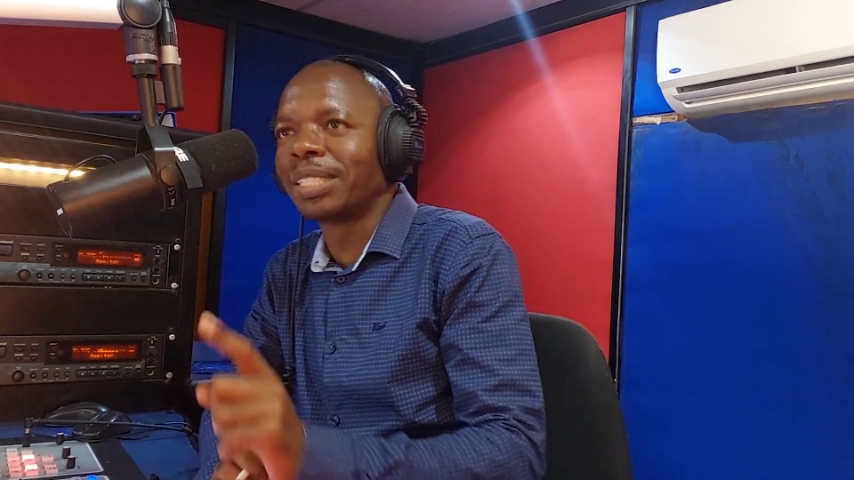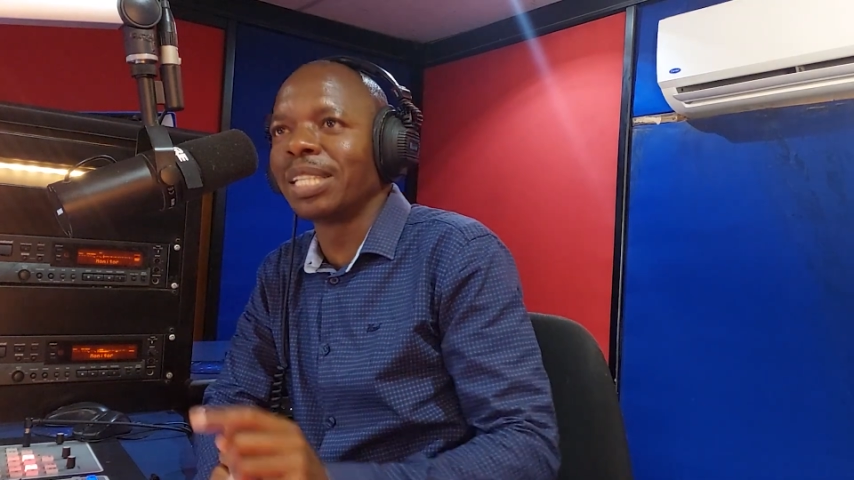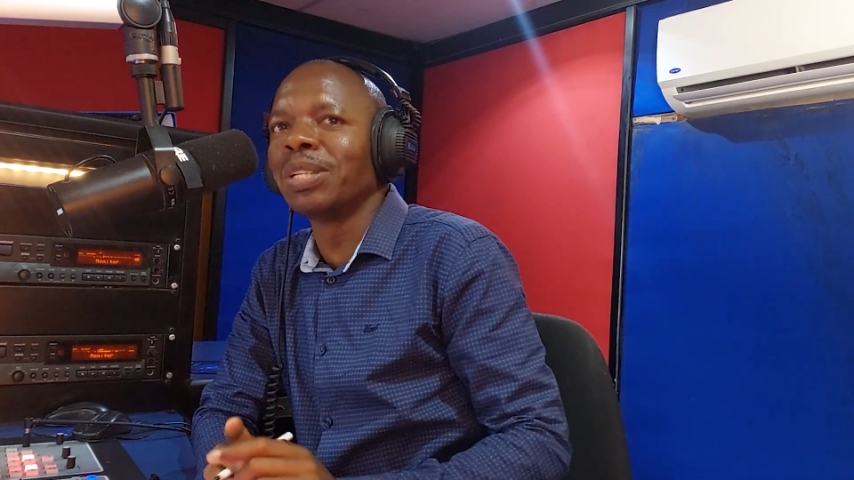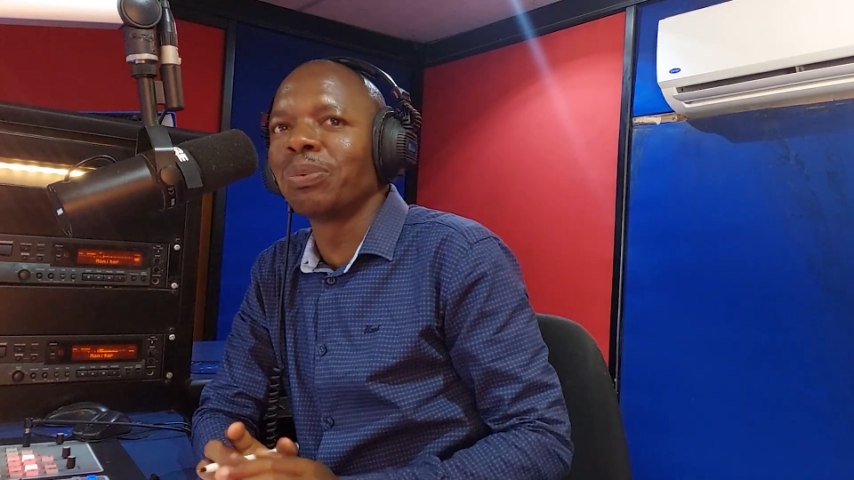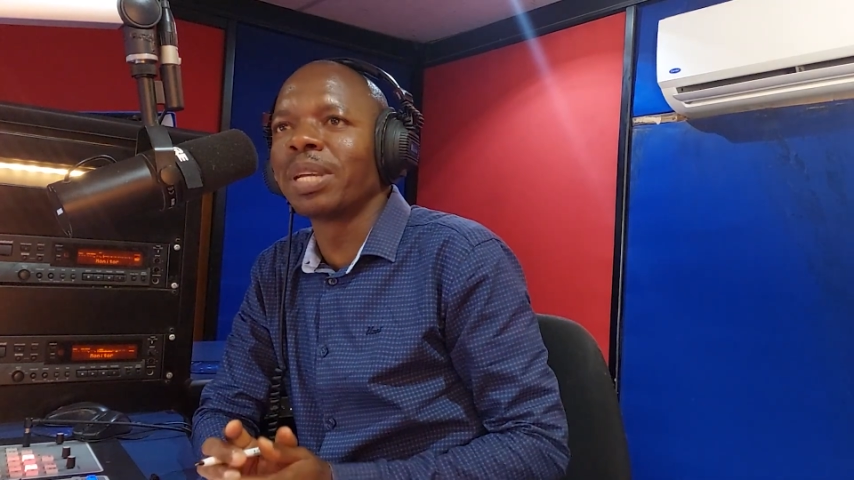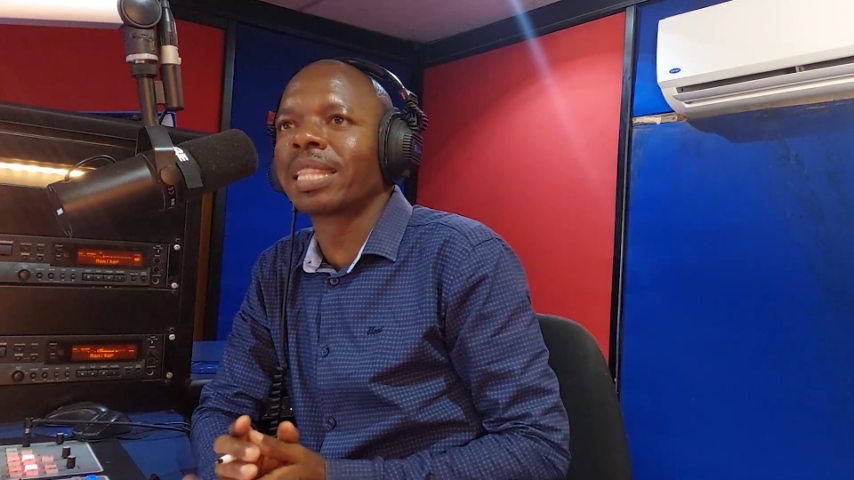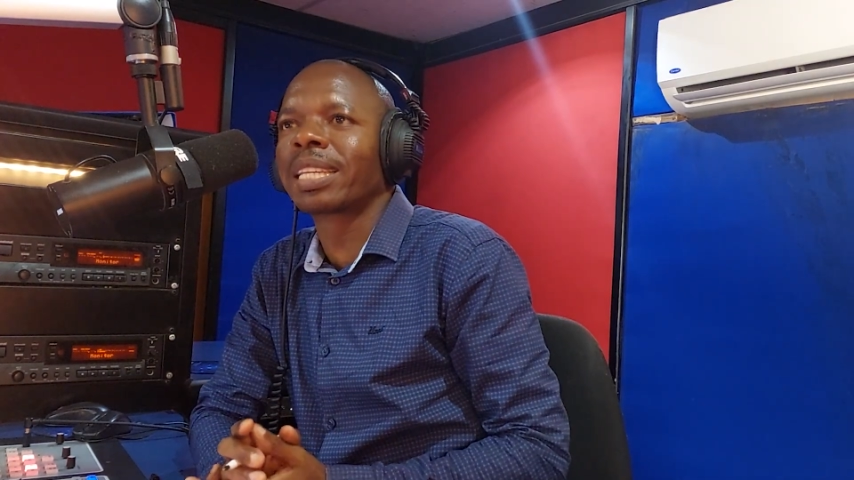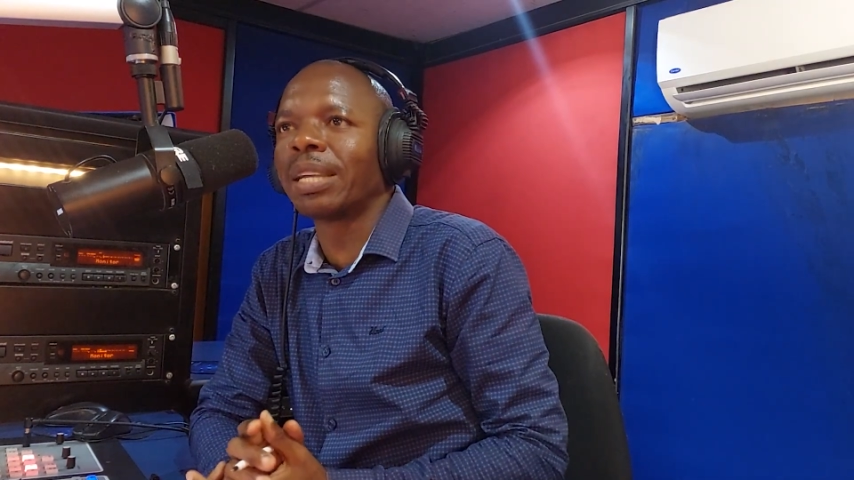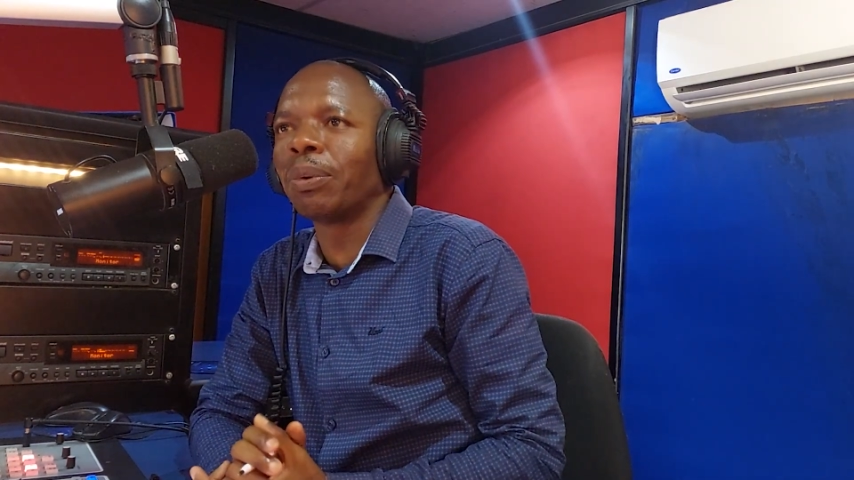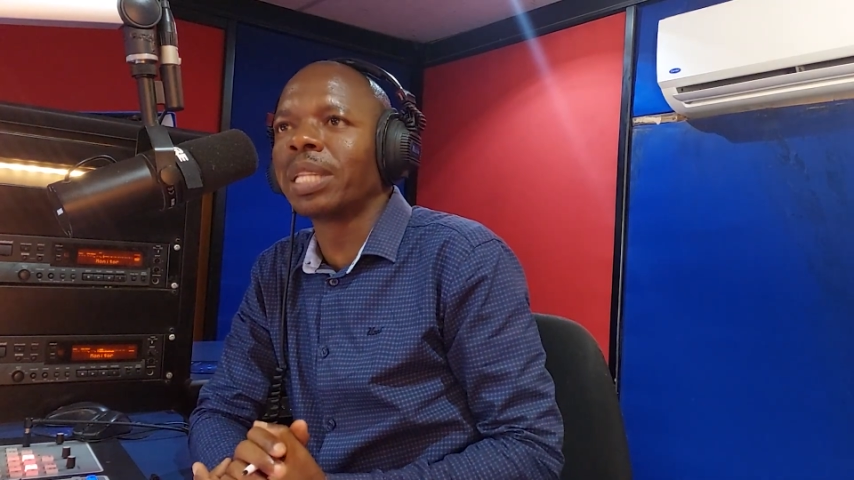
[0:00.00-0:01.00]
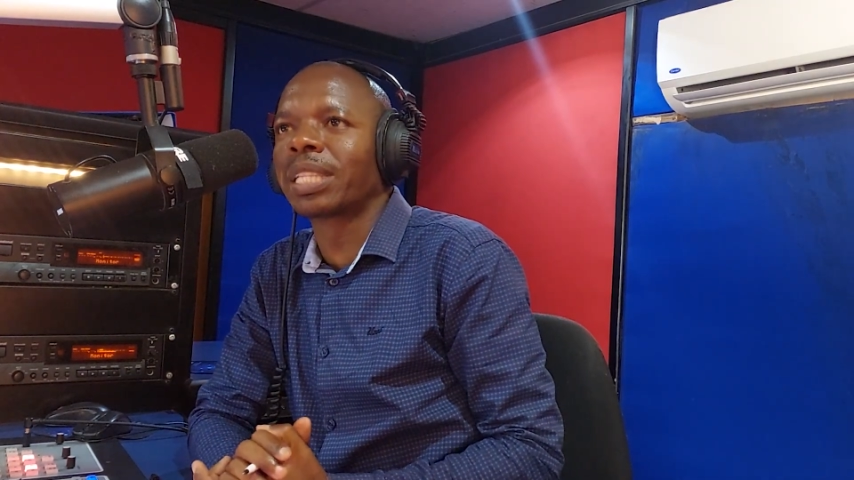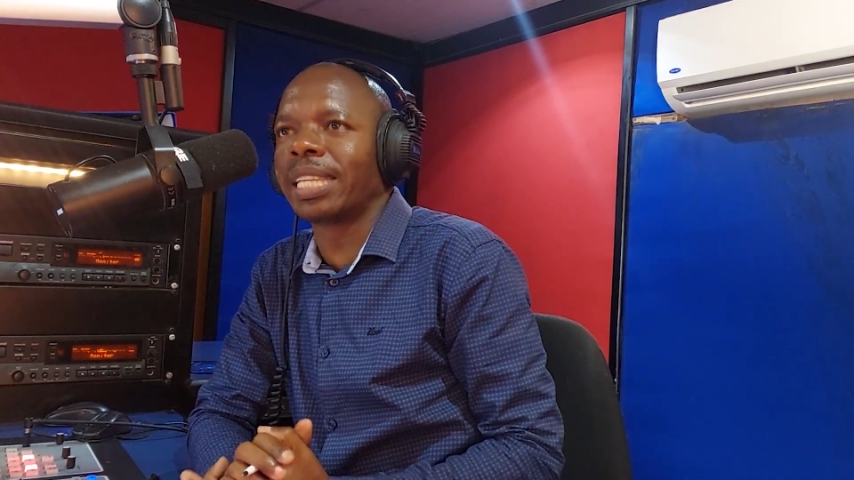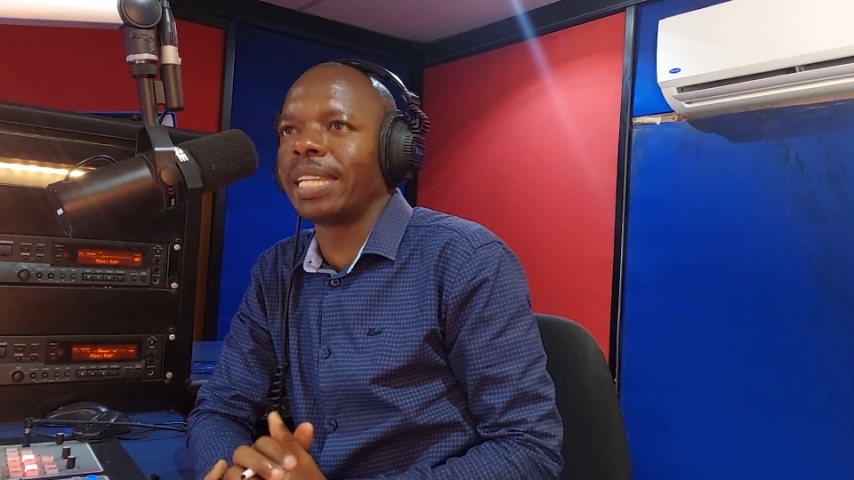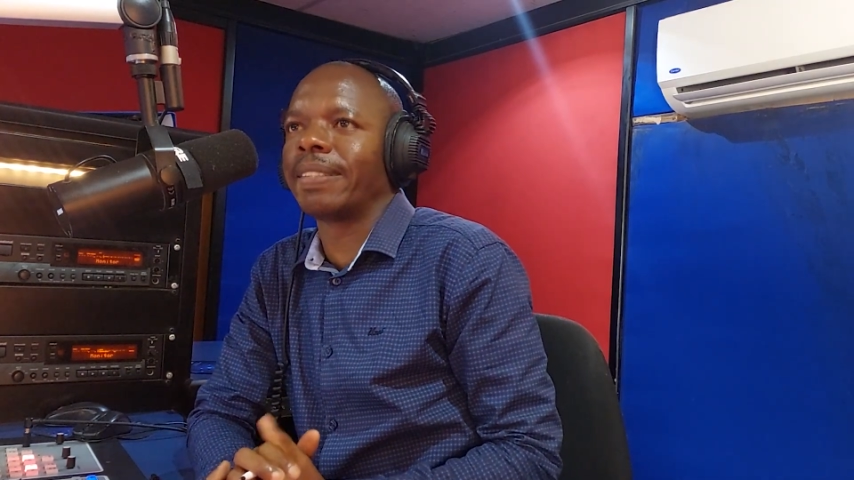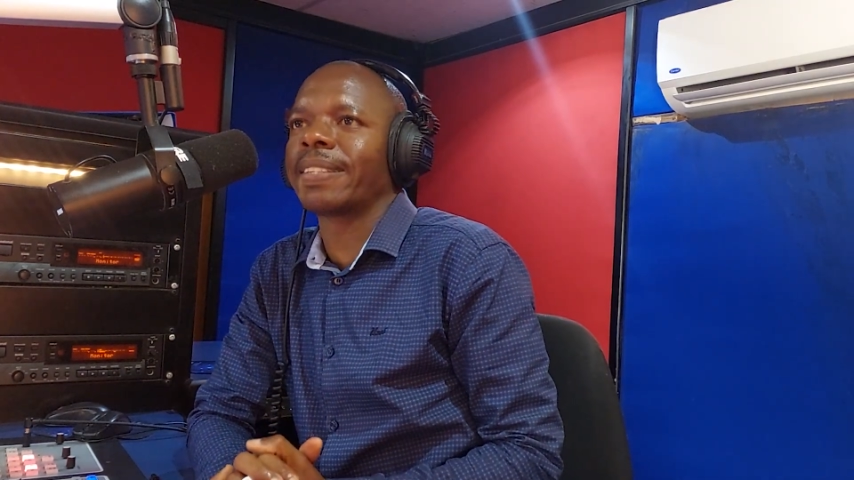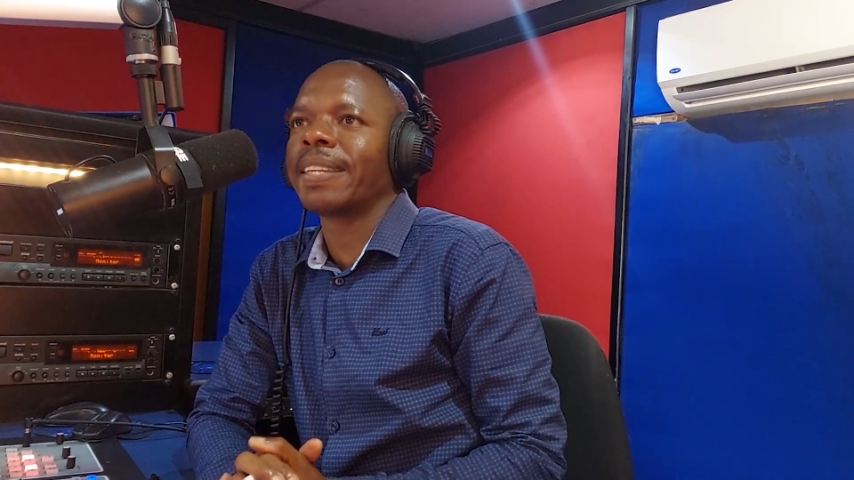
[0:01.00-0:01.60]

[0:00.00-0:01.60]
dealing with kids.